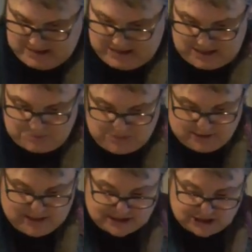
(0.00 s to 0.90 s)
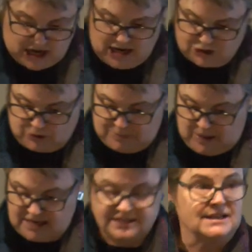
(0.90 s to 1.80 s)
Um, they dodge
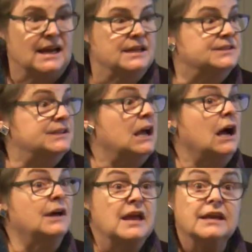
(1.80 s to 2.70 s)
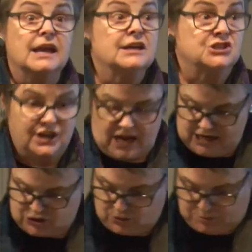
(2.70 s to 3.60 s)
repaying debts. Uh, they engage in
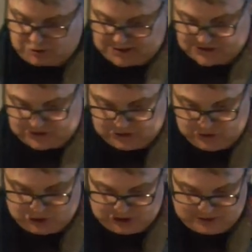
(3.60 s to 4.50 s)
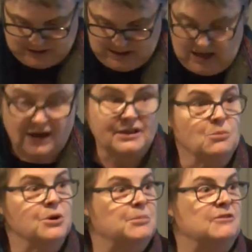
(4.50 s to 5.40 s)
casual prostitution. Uh, they
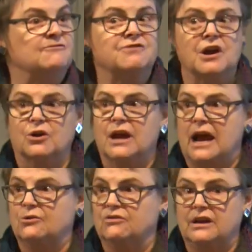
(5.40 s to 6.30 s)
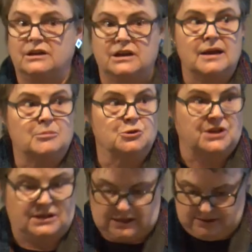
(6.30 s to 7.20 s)
would have been very aggravating neighbors,
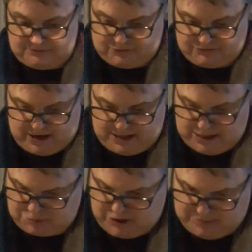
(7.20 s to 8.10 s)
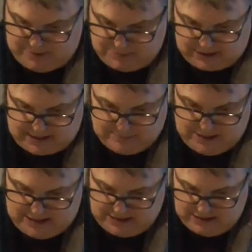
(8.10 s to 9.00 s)
I think, for fine, upright people like
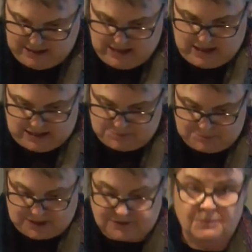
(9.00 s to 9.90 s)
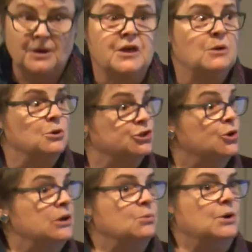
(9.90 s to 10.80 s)
me. Um, but, but they were
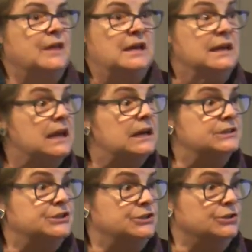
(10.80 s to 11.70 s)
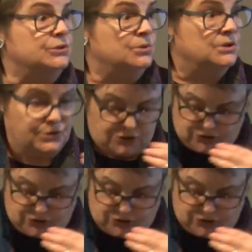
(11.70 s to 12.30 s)
doing what they needed to do to